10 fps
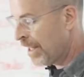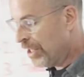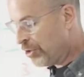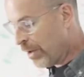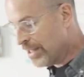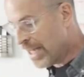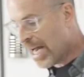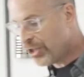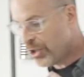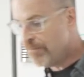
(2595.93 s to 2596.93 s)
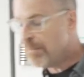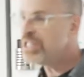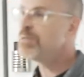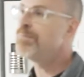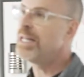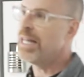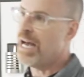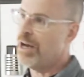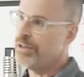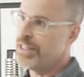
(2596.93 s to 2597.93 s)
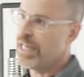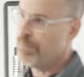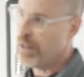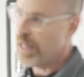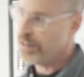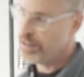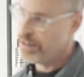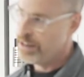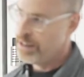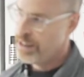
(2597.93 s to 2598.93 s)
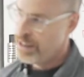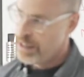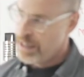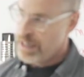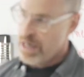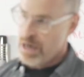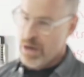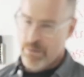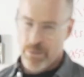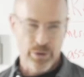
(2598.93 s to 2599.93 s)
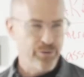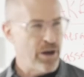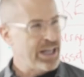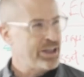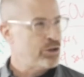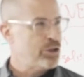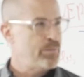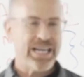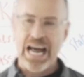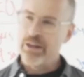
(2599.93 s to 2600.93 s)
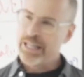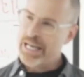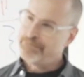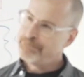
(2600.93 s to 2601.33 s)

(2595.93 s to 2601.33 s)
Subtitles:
The transaction must be allowed to take place. But we felt like there should be an outlet.